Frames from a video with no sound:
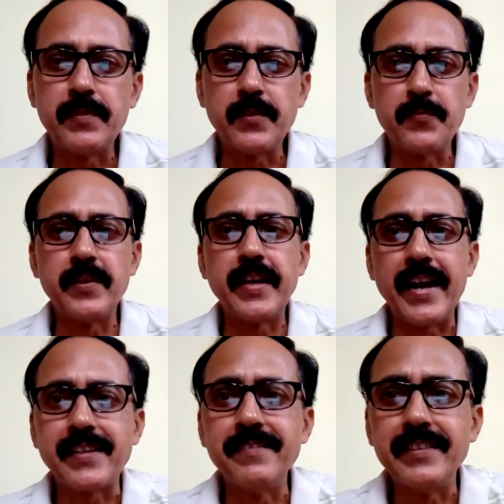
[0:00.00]
different
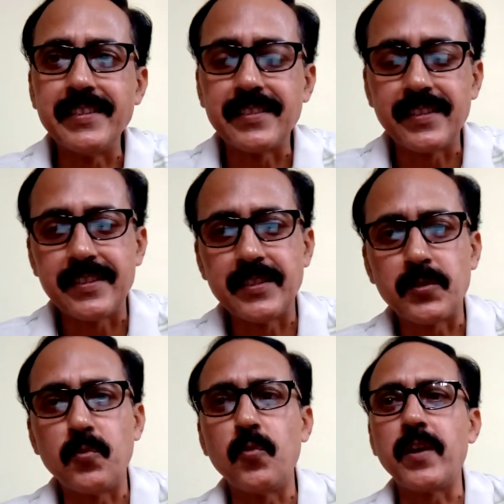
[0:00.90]
activities such as
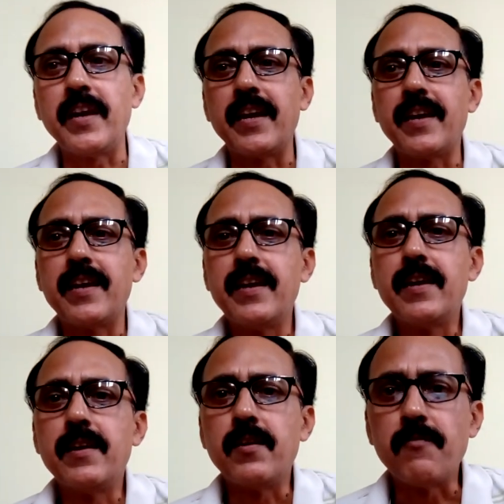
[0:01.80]
cooking,
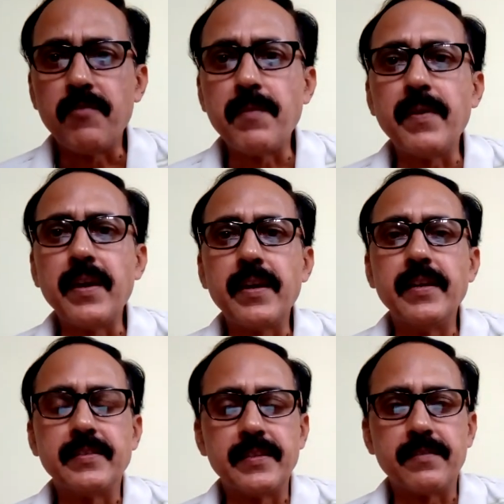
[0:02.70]
weaving,
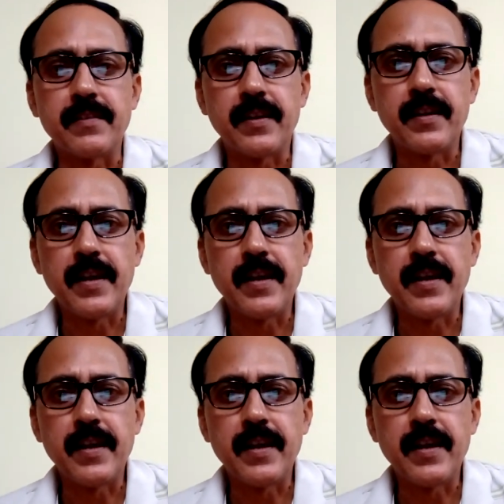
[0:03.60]
etc.